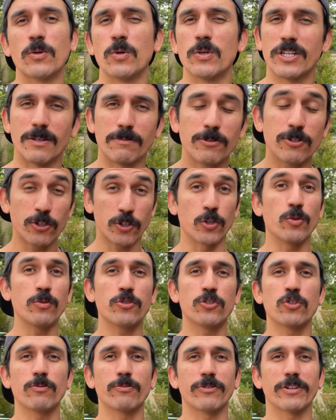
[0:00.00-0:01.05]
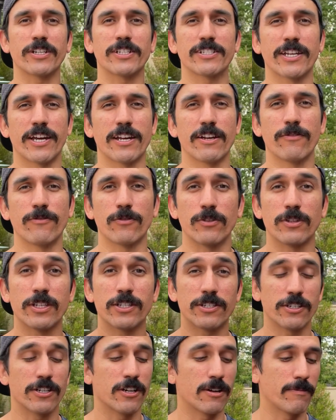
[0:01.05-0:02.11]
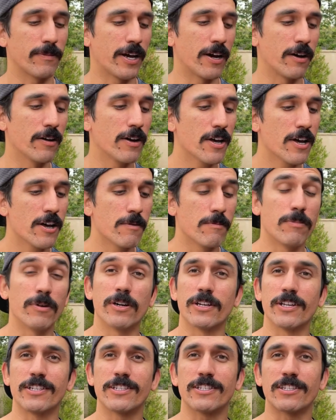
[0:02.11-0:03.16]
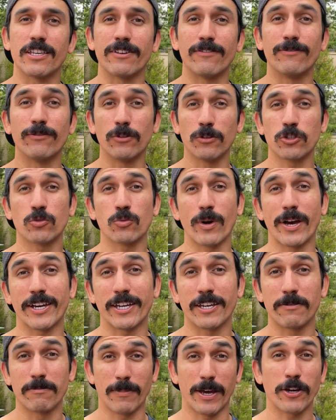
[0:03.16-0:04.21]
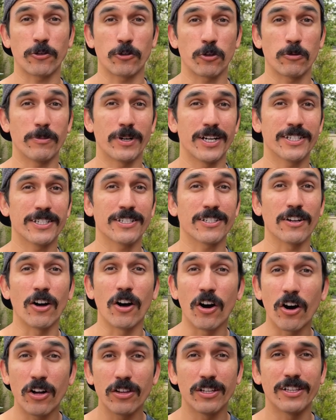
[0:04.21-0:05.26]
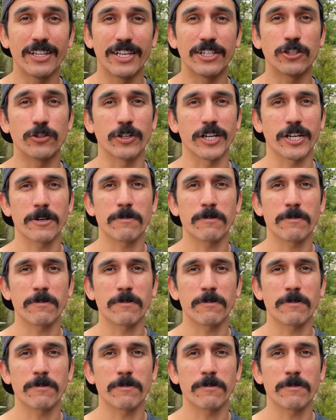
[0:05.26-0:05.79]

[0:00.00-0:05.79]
and I'm so super excited for this to come out, but it's the Volkswagen Microbus, all electric.